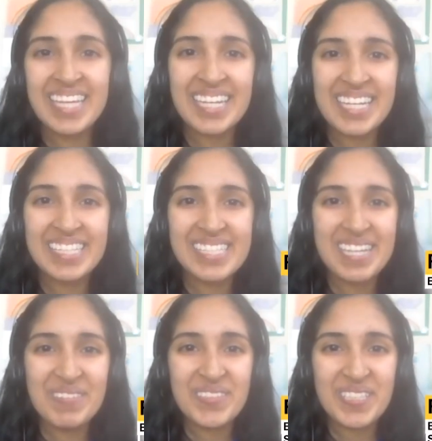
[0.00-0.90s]
I think it's
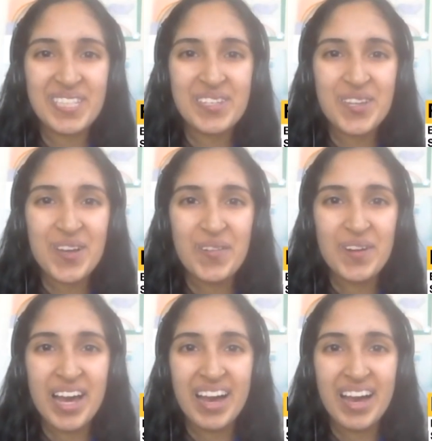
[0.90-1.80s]
definitely
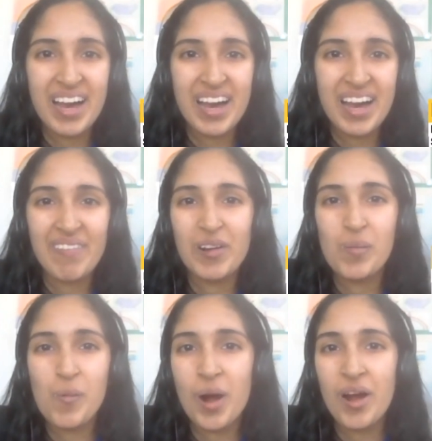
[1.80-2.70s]
shown a little
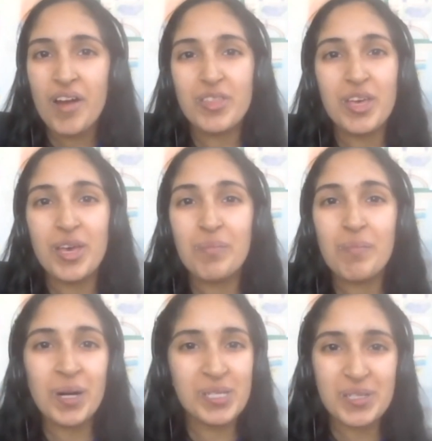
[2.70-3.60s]
more of the
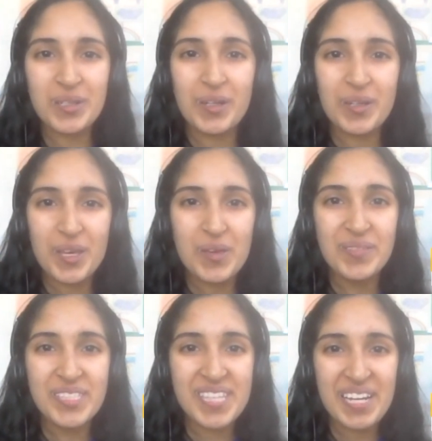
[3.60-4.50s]
personal or the
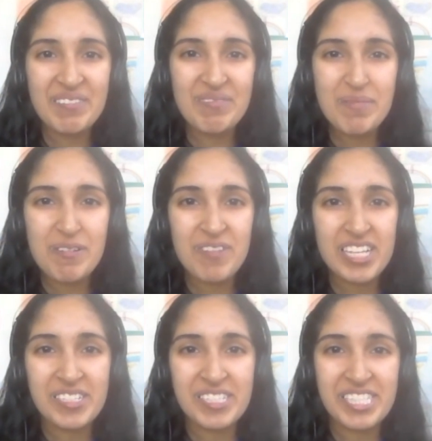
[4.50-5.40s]
human side of my
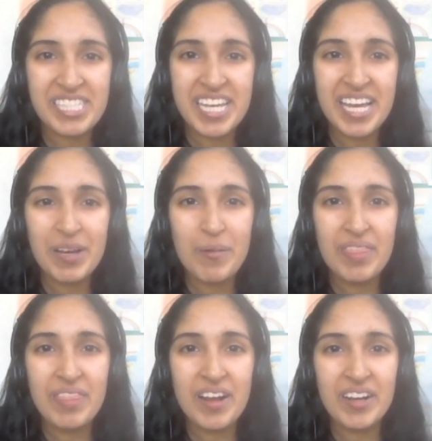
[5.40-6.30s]
professors, seeing
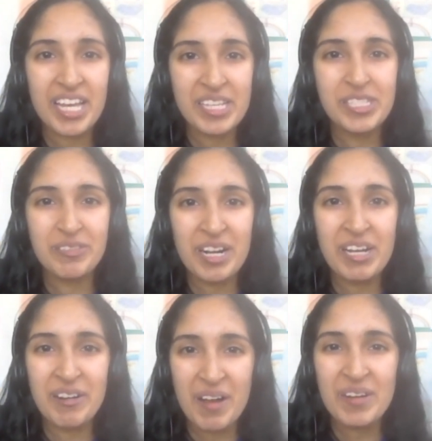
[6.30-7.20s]
when their kids are
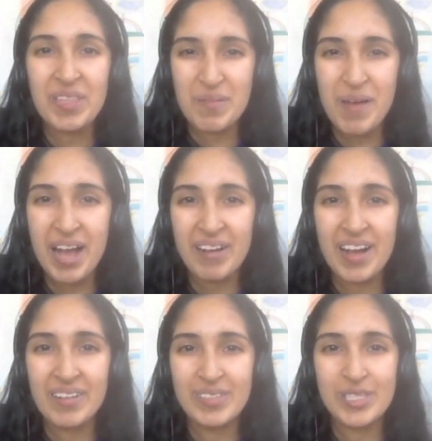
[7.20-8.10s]
running around in the
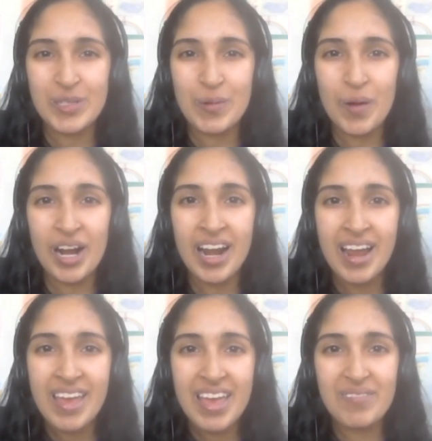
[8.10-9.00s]
background or
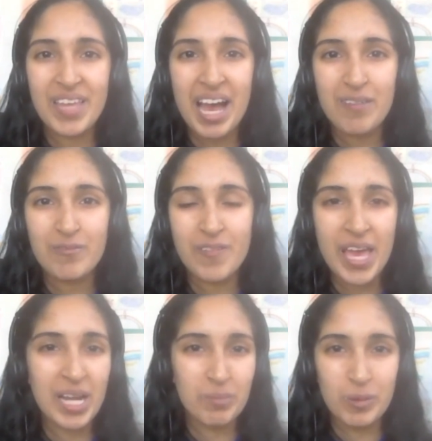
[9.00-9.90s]
if they have
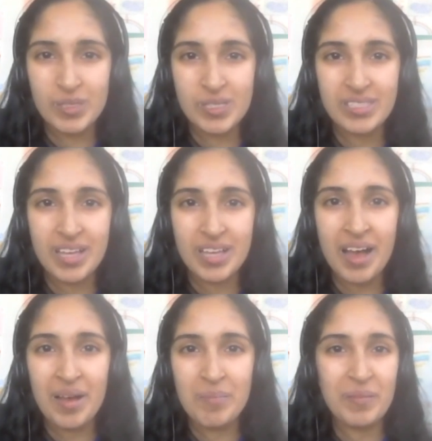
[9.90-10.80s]
animals
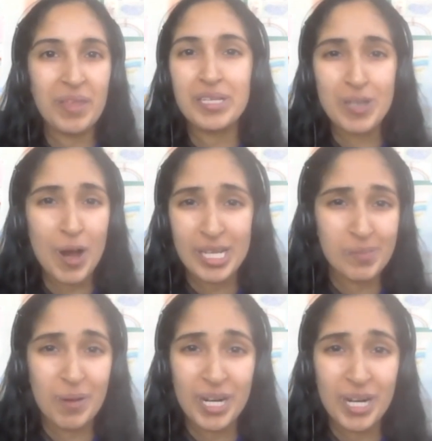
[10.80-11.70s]
like
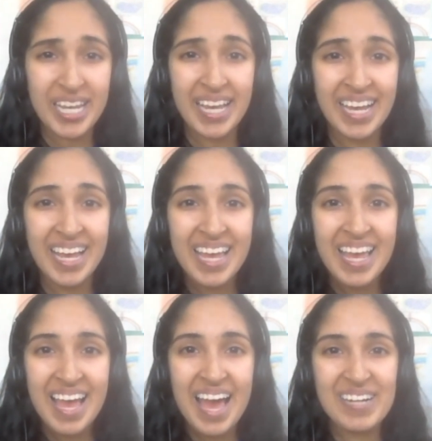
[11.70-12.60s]
dogs barking.
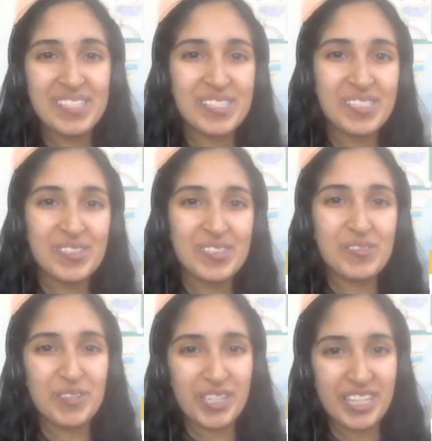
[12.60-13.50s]
And it's
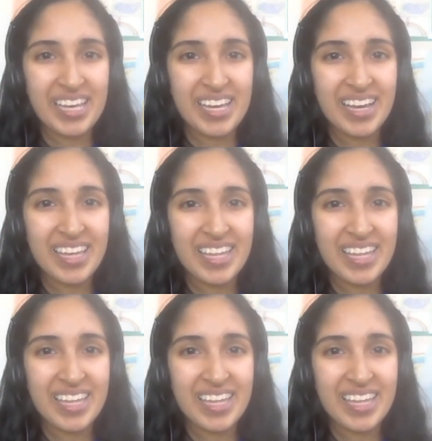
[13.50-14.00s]
just really